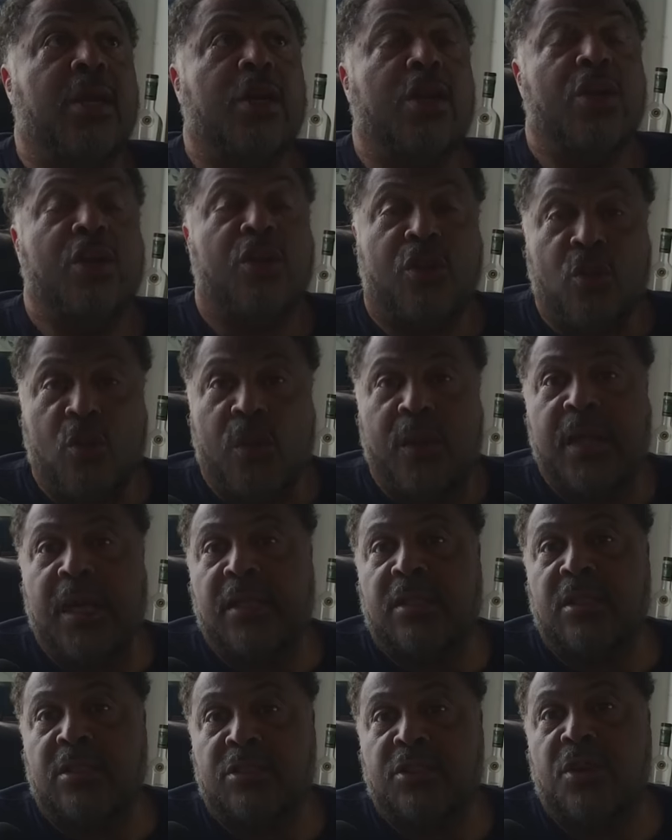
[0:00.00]
going
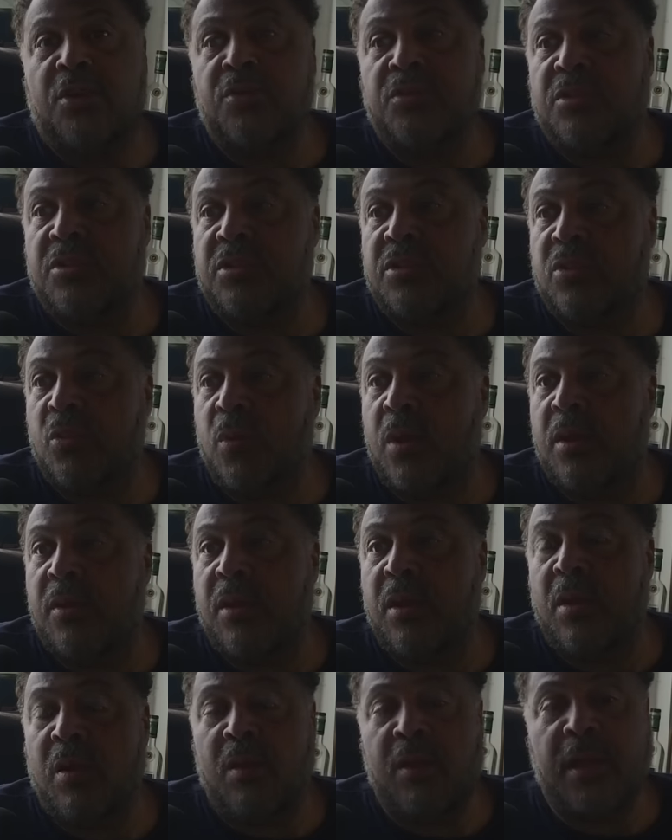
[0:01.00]
at the Joneses the way
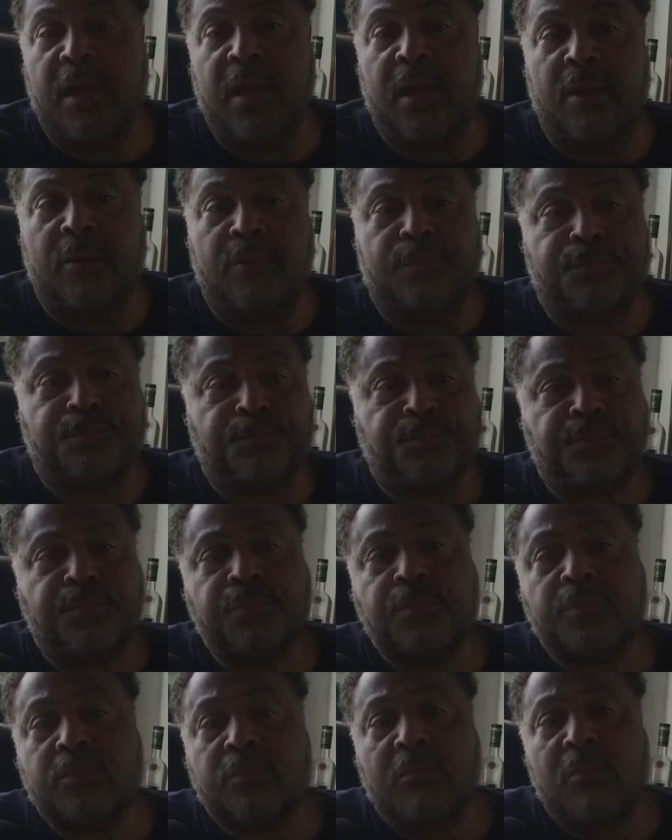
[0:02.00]
they are now.
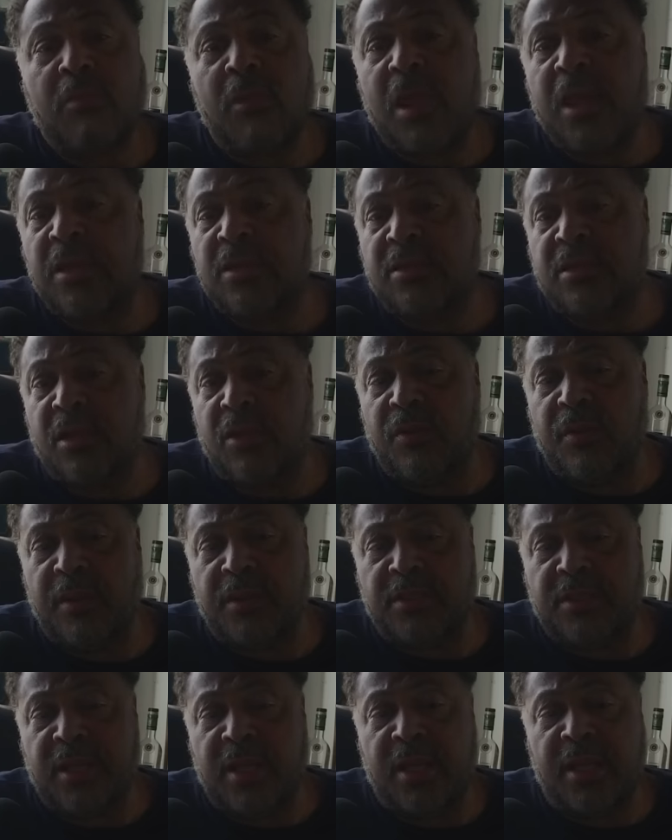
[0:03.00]
And so they
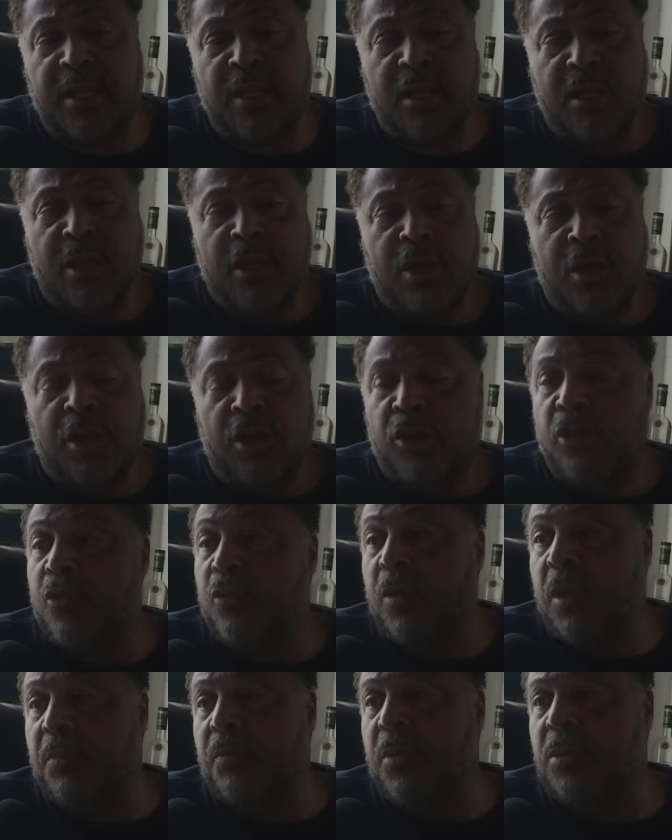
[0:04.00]
say, you
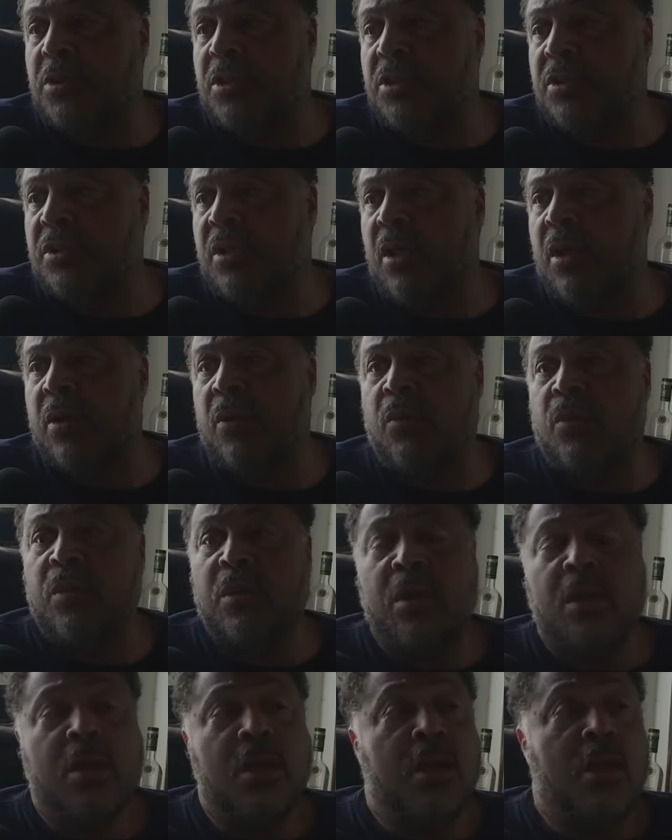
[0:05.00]
reap what you sow.
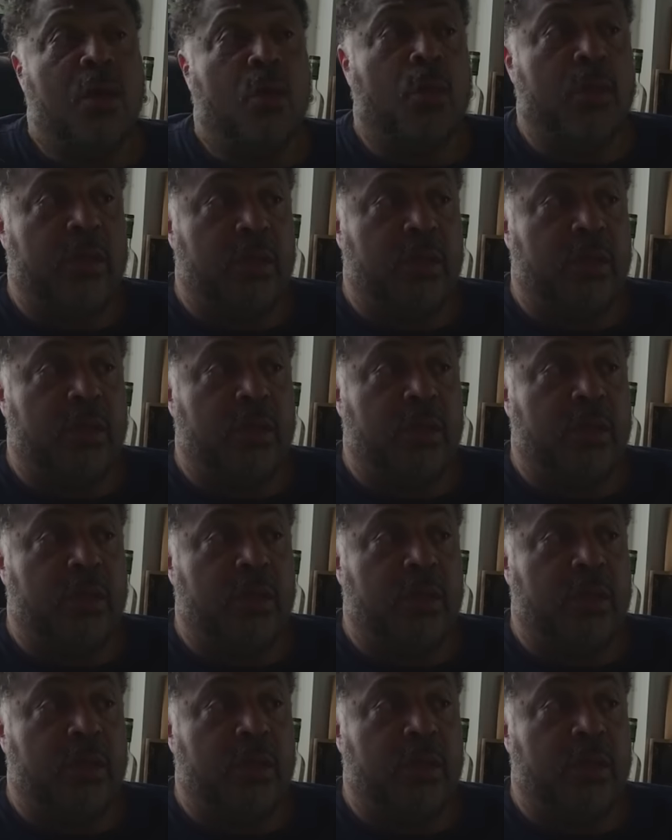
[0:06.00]
When you